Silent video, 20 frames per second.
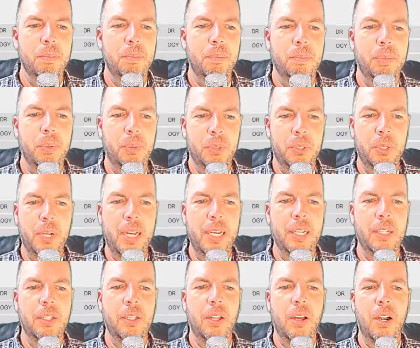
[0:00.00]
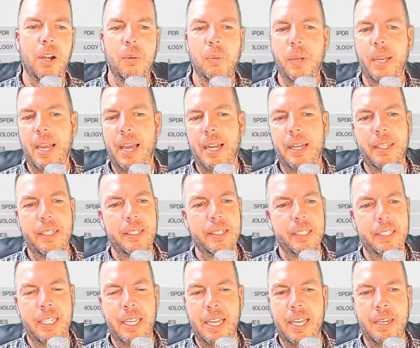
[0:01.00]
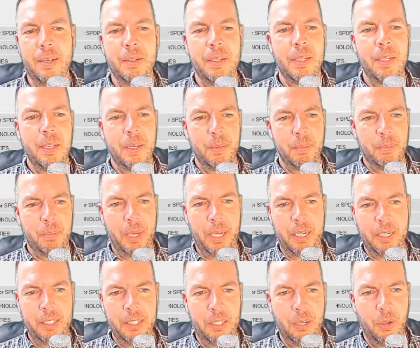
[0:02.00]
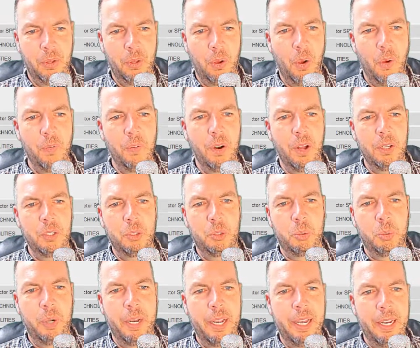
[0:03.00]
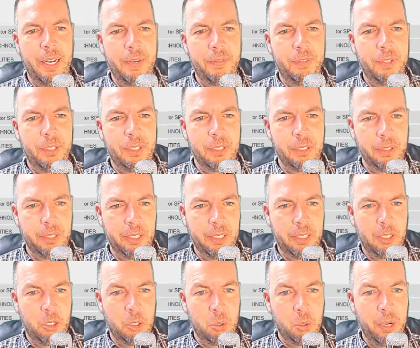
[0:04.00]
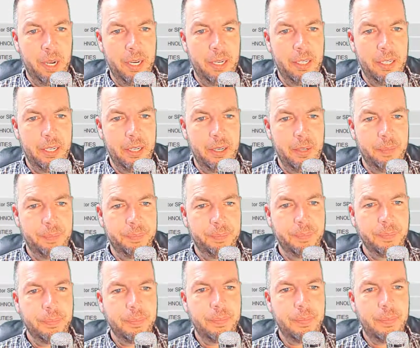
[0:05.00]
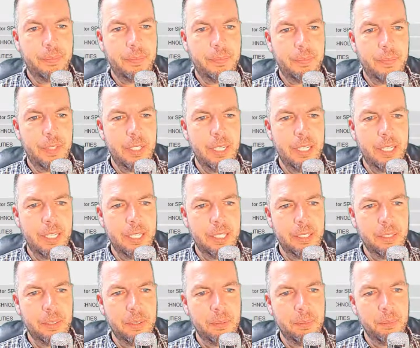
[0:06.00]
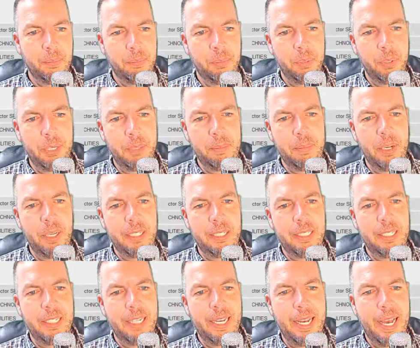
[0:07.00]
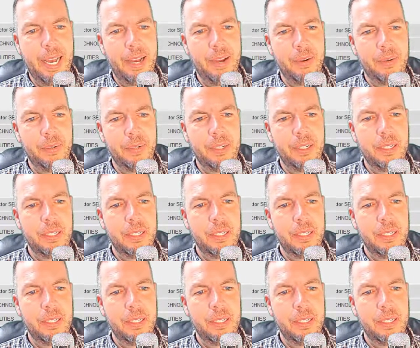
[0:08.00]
But we're trying to claw our way out of this again. But, the overall trend, if you just look at the trend here, is pretty much down.